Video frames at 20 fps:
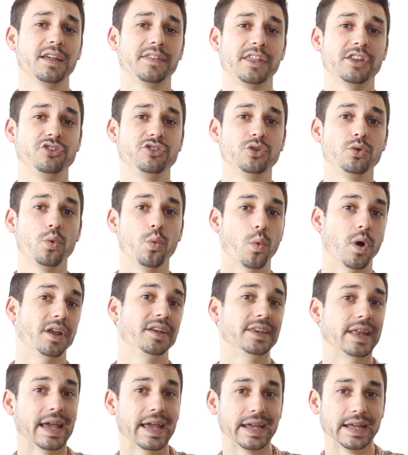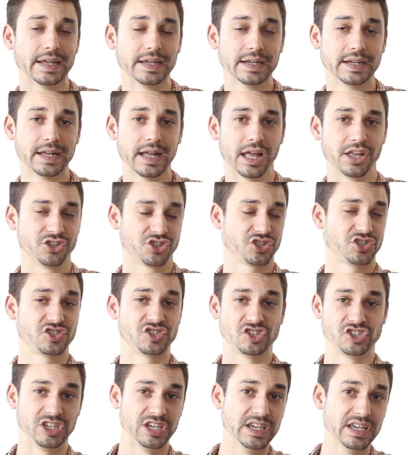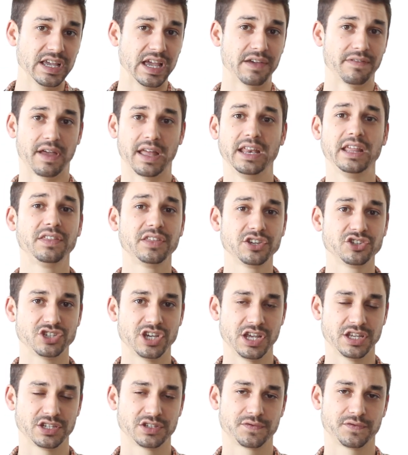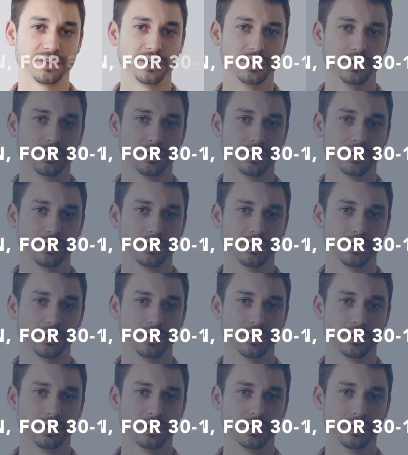then do one day and just see if anything changes for